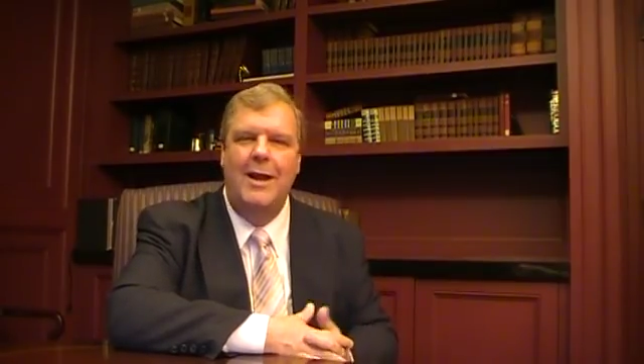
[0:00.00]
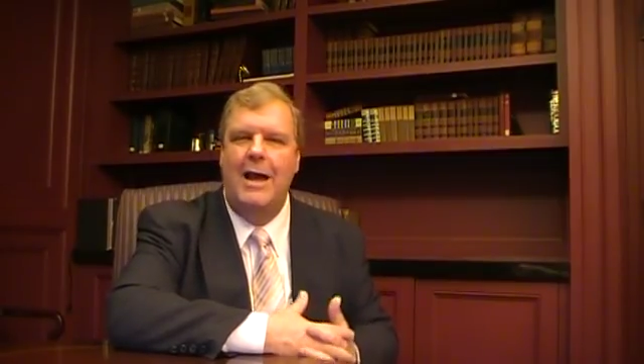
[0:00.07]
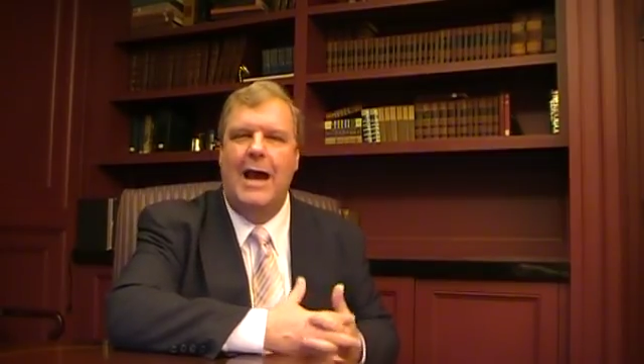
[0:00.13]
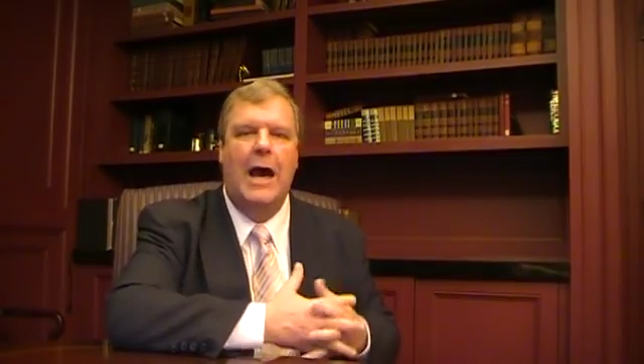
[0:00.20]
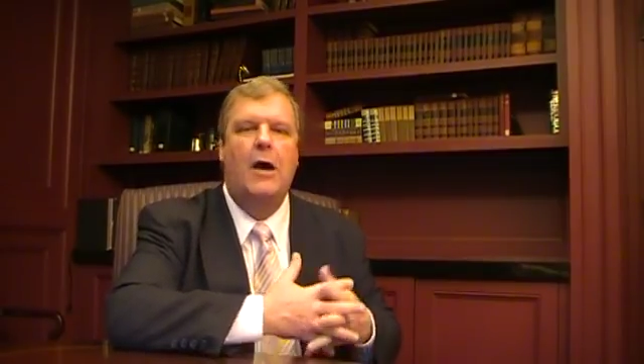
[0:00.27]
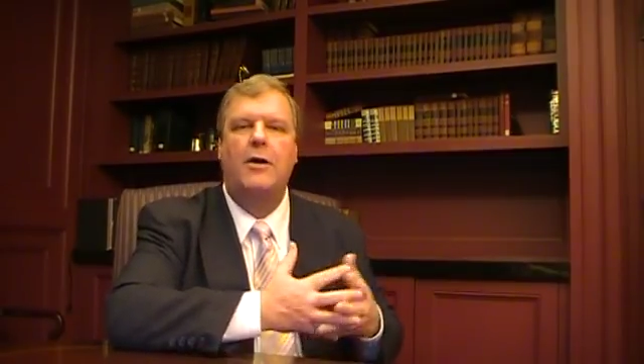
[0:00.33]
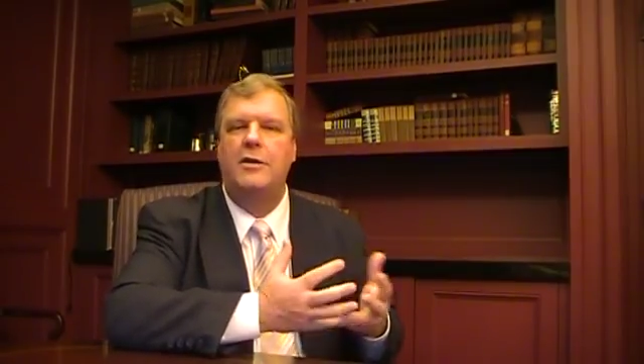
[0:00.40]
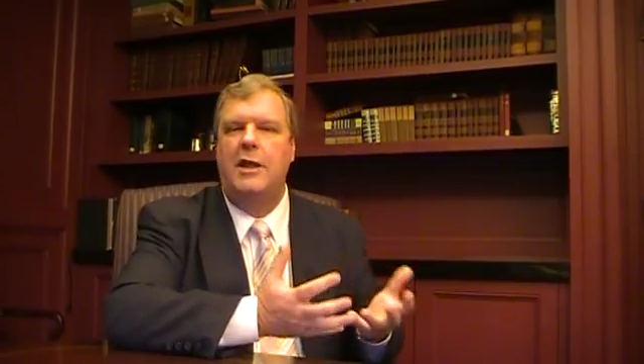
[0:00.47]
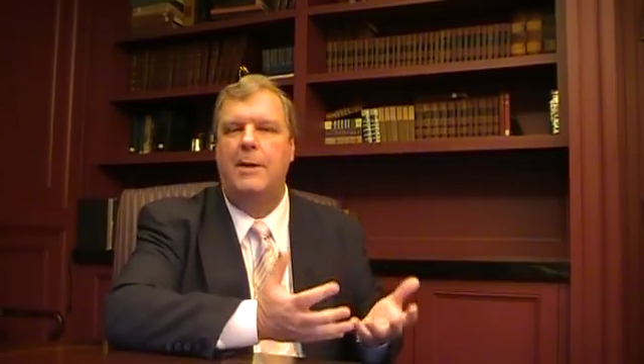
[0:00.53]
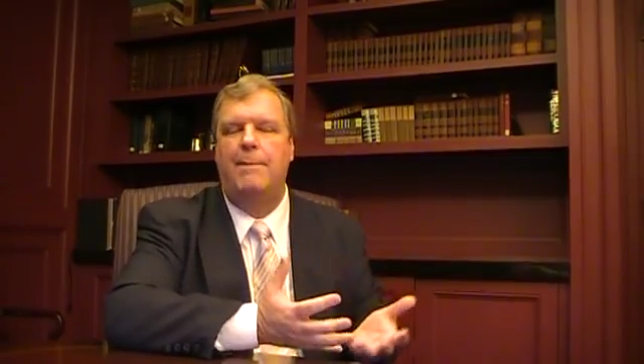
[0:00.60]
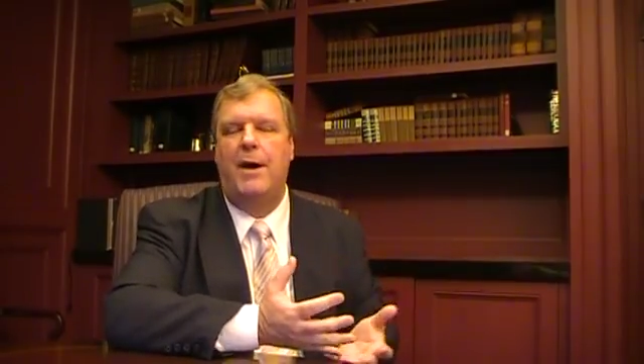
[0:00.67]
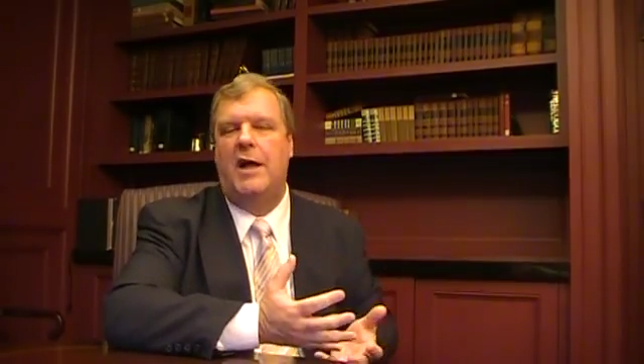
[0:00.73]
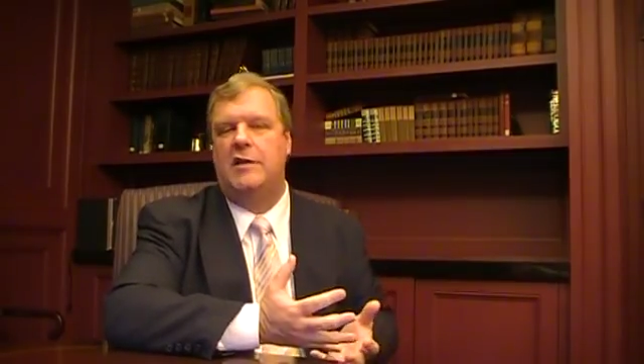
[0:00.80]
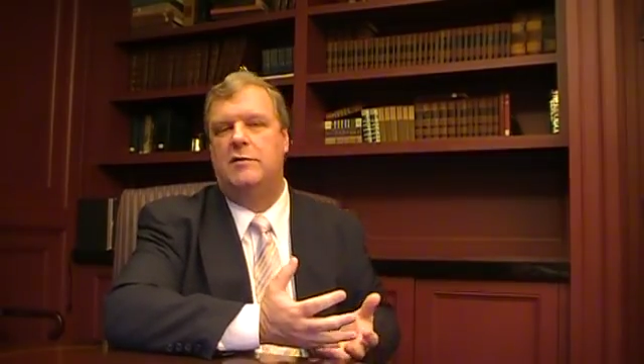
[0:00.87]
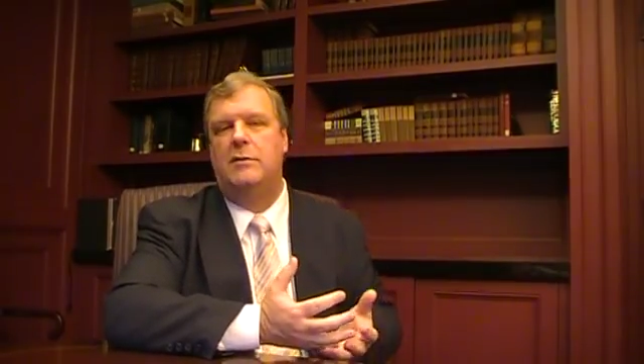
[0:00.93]
how could they
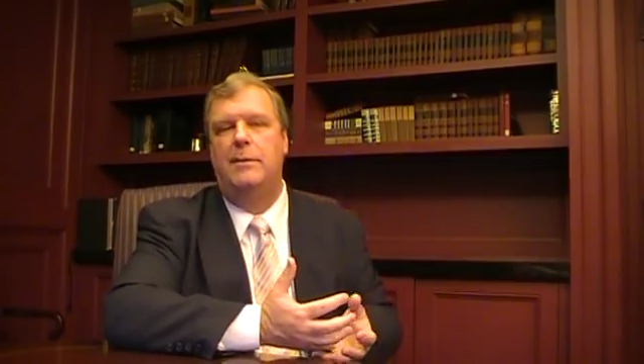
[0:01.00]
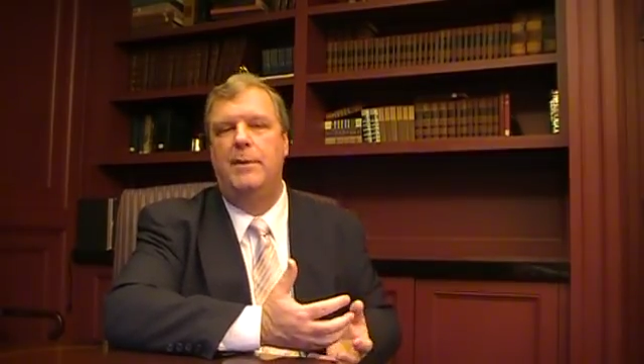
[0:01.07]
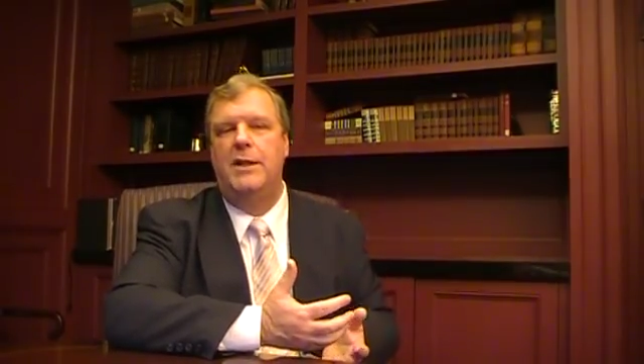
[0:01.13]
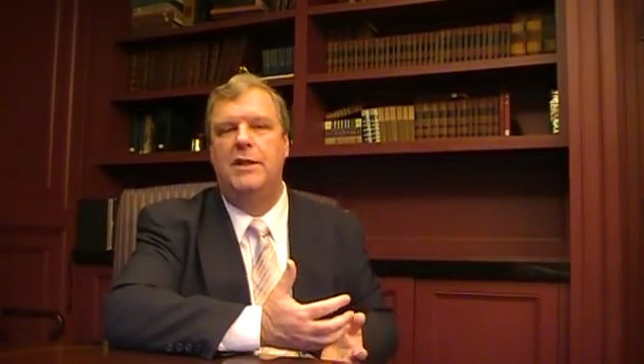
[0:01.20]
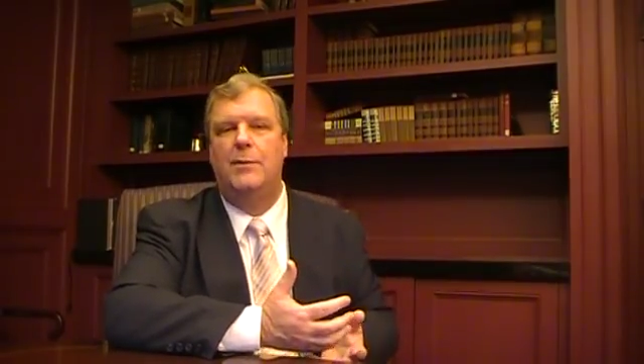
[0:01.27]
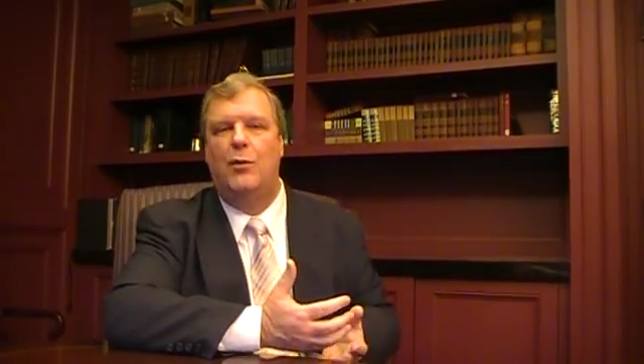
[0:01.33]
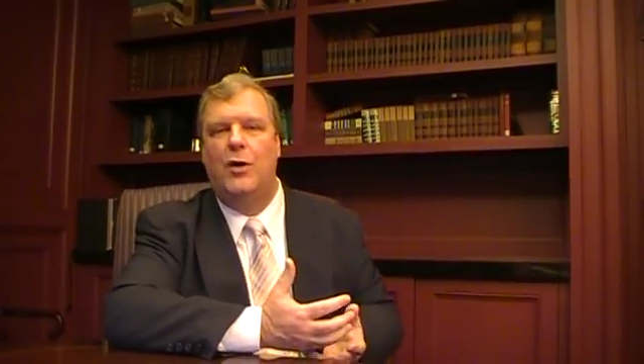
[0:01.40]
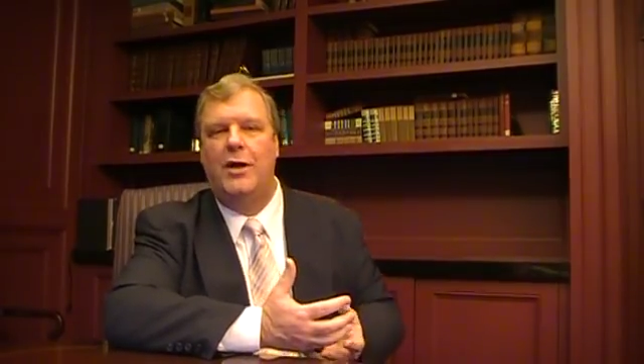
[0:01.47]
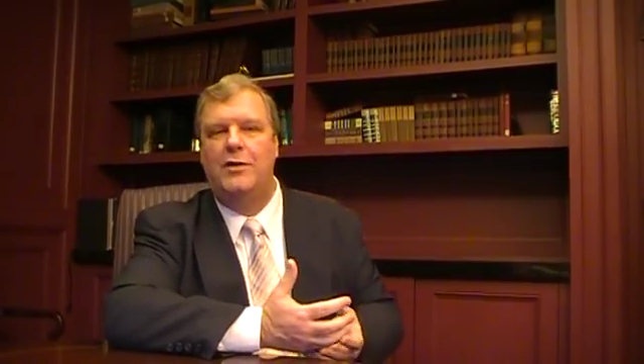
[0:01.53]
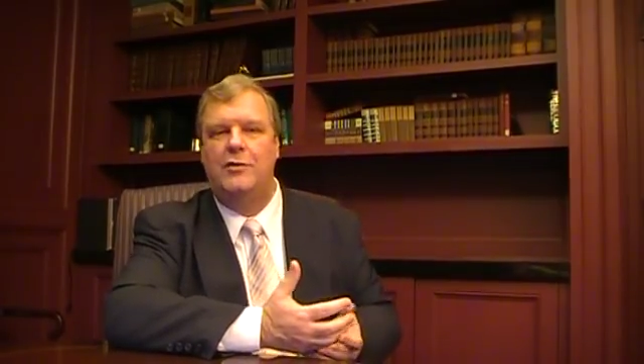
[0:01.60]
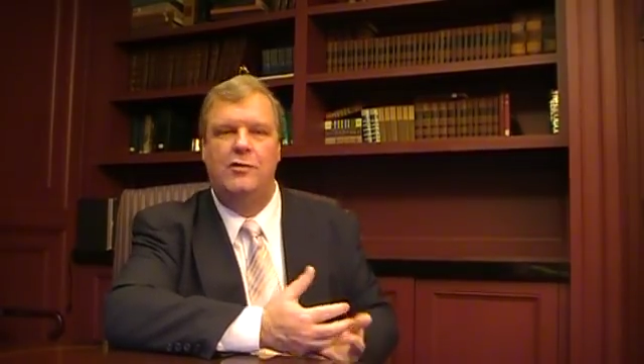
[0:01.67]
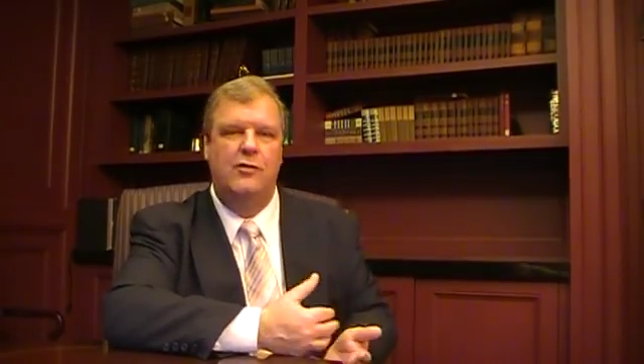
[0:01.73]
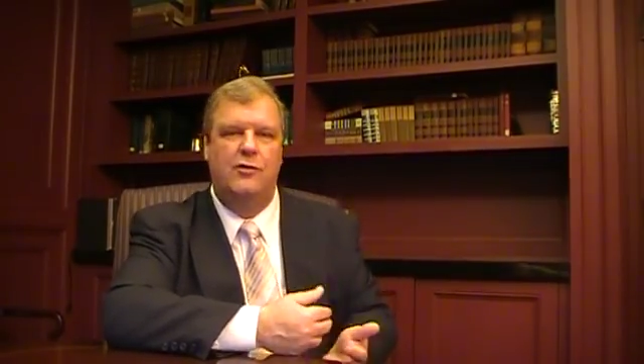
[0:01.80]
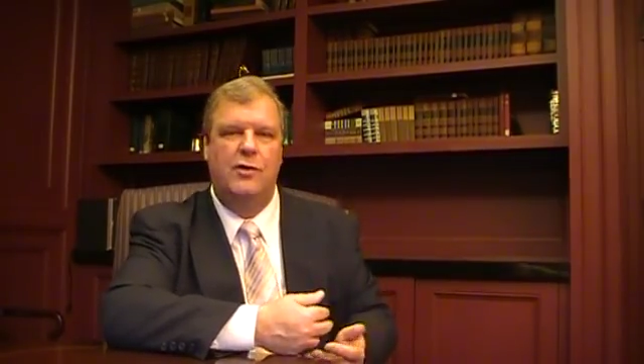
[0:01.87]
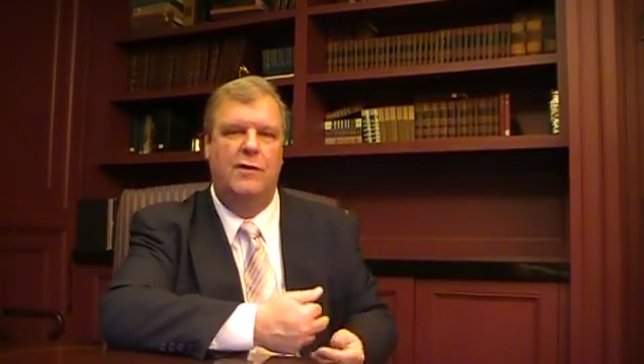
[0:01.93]
possibly be in the mortgage
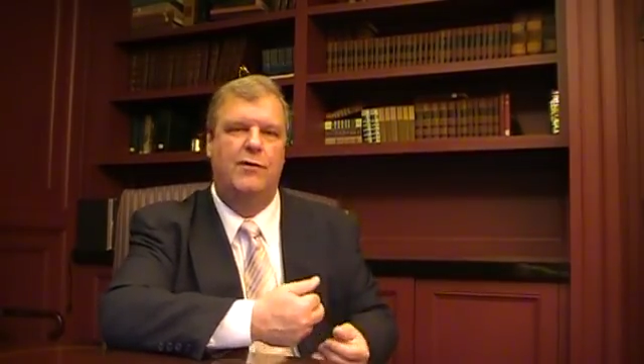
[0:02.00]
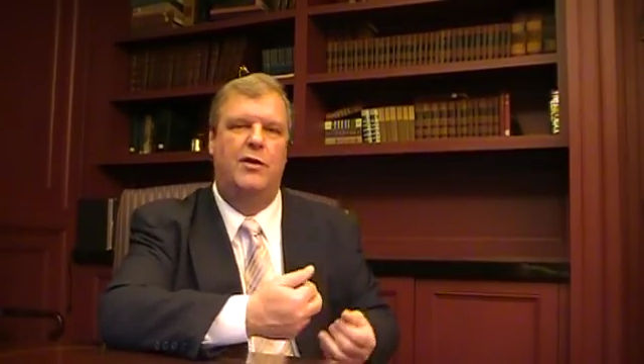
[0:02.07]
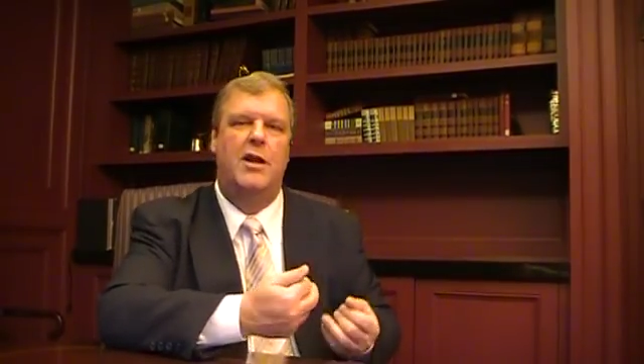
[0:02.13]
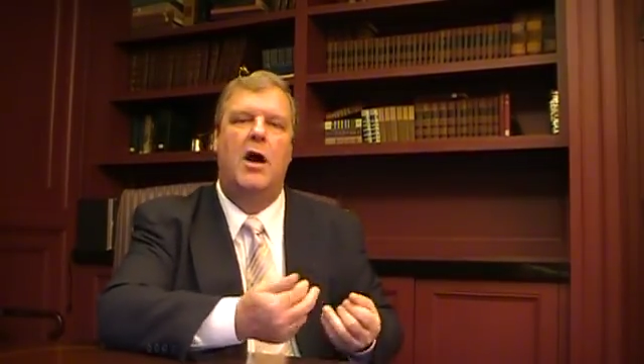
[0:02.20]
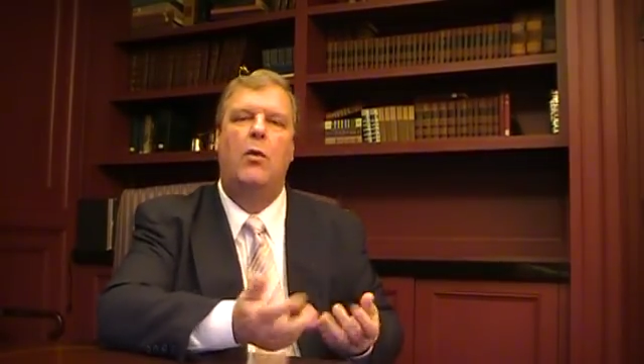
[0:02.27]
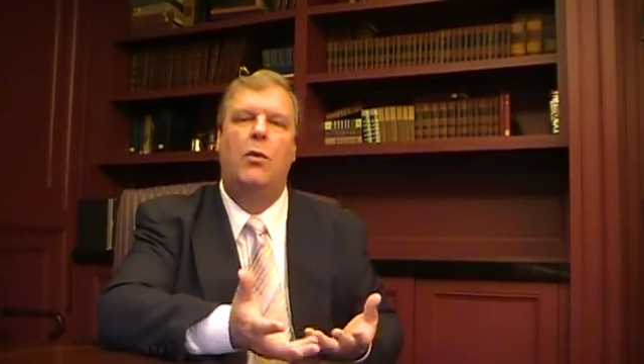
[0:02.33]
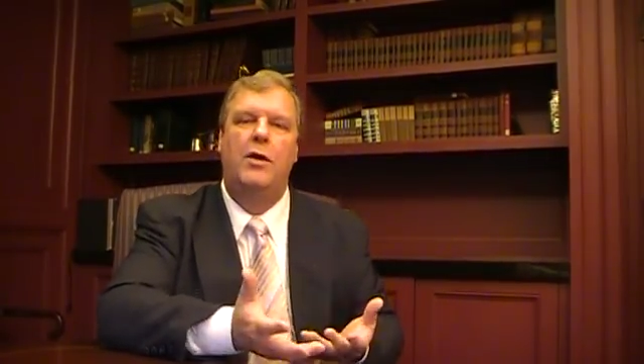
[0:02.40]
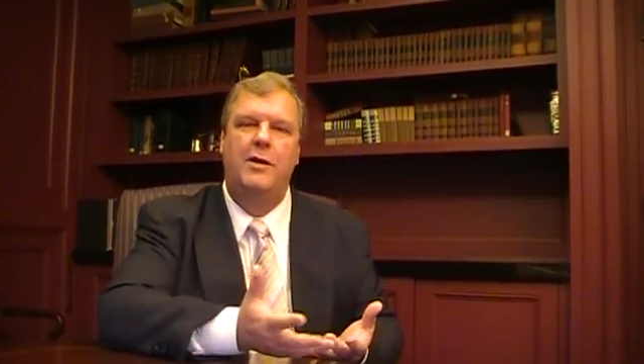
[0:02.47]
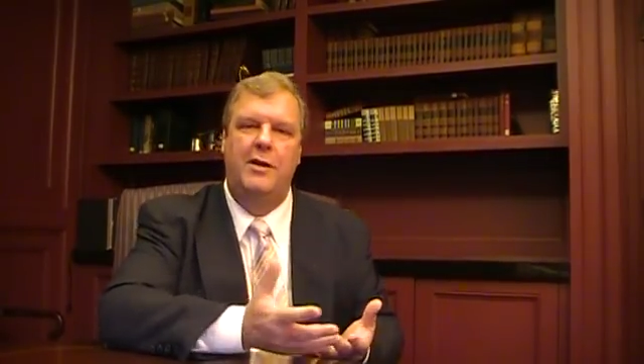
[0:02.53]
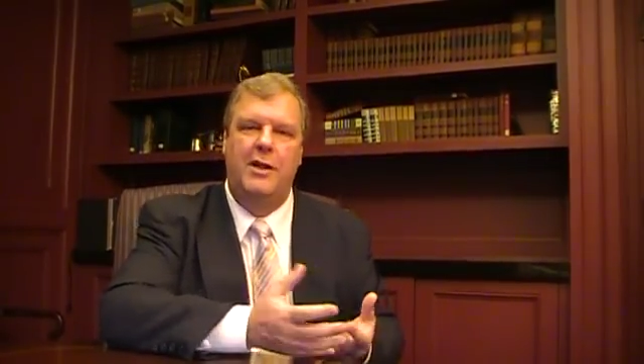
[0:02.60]
industry if they're not willing to